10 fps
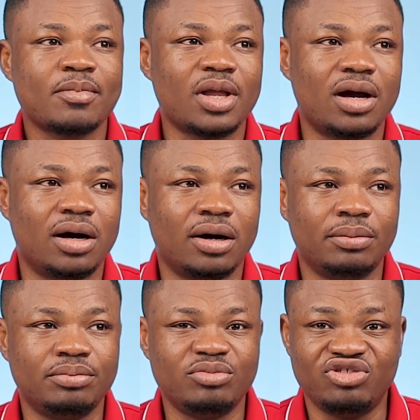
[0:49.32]

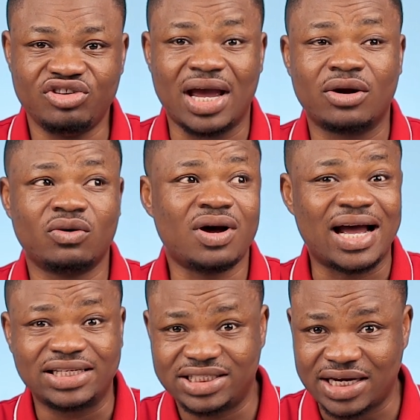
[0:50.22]
Diano
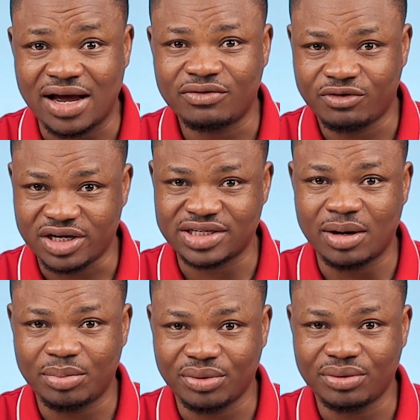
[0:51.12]
agya, for
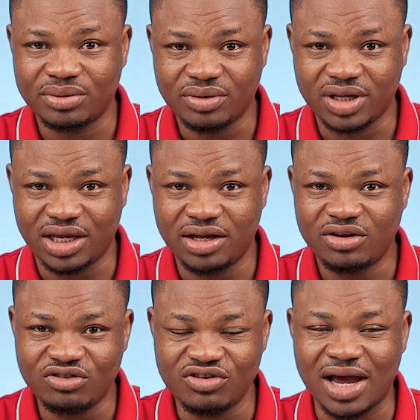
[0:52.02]
example, okay,
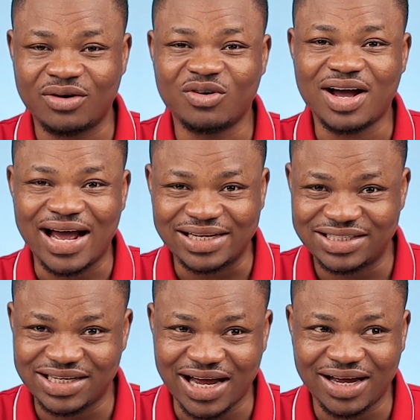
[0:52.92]
Diano
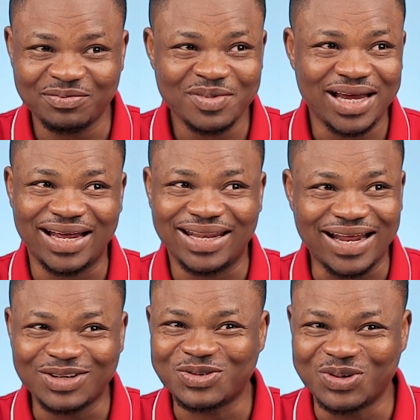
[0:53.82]
agya. And
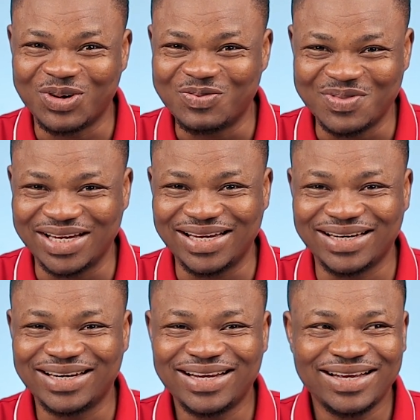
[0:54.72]
that would not
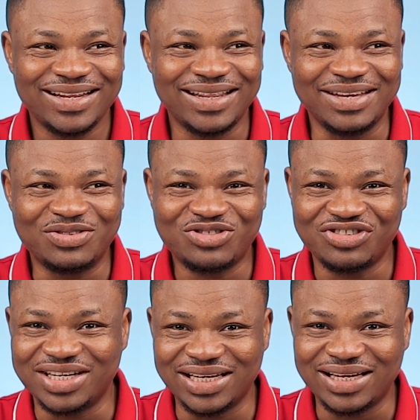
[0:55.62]
mean the
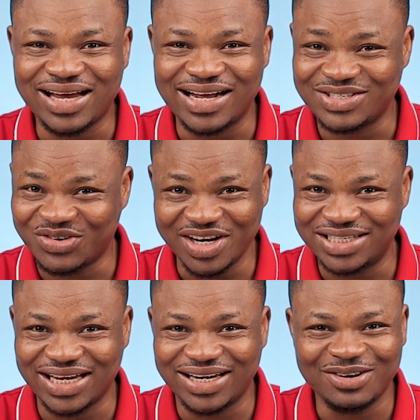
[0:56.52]
tree has
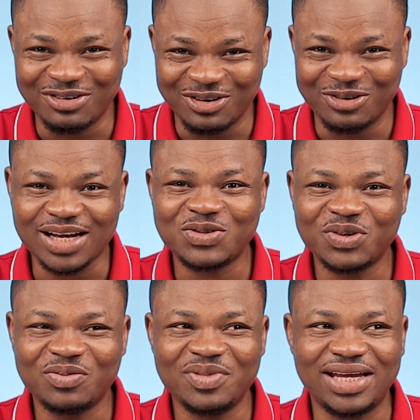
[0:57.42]
greeted. No, that
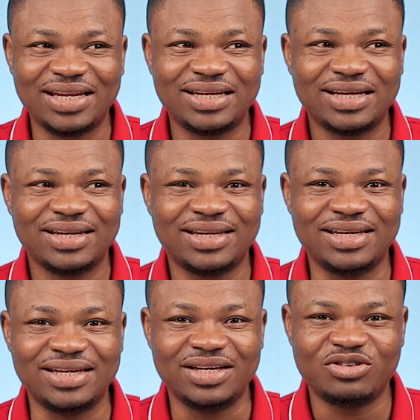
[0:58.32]
would mean
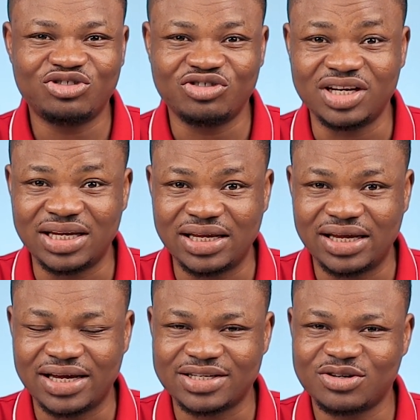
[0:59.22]
the
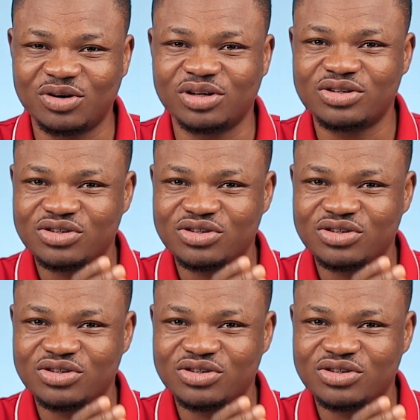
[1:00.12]
tree is not